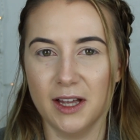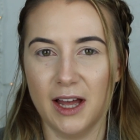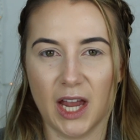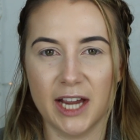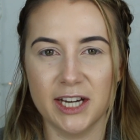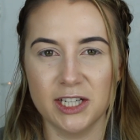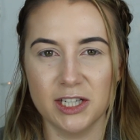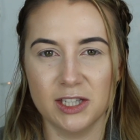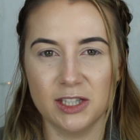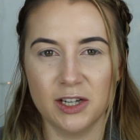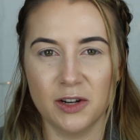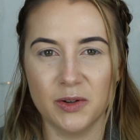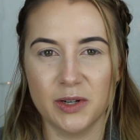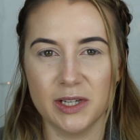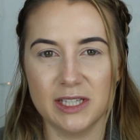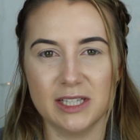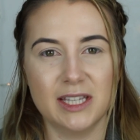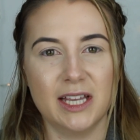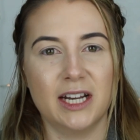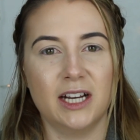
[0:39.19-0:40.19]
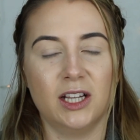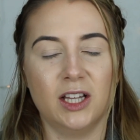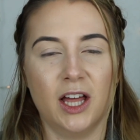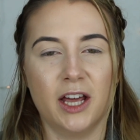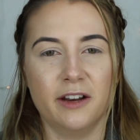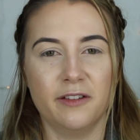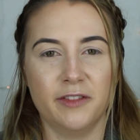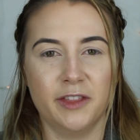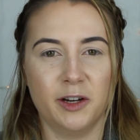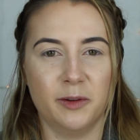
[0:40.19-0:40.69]
I just noticed that a
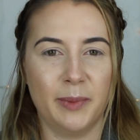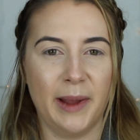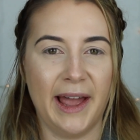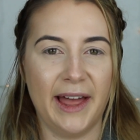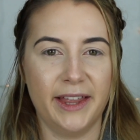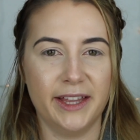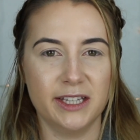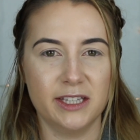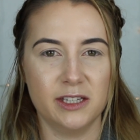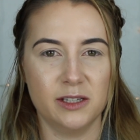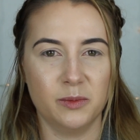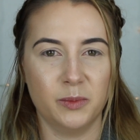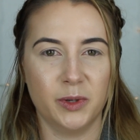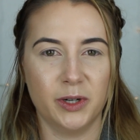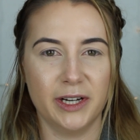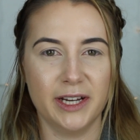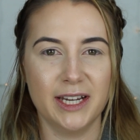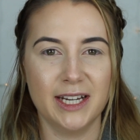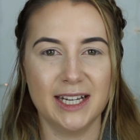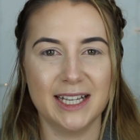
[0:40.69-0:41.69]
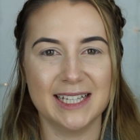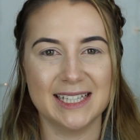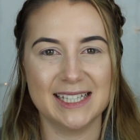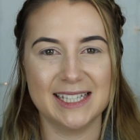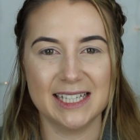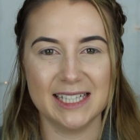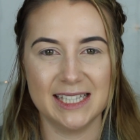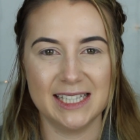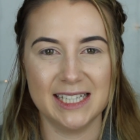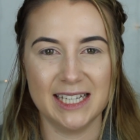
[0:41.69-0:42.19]
lot of their palettes were
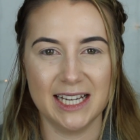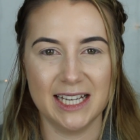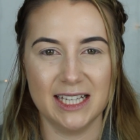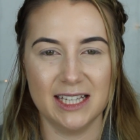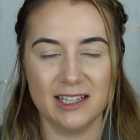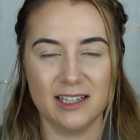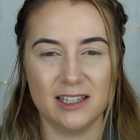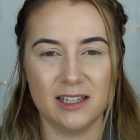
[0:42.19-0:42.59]
inconsistent.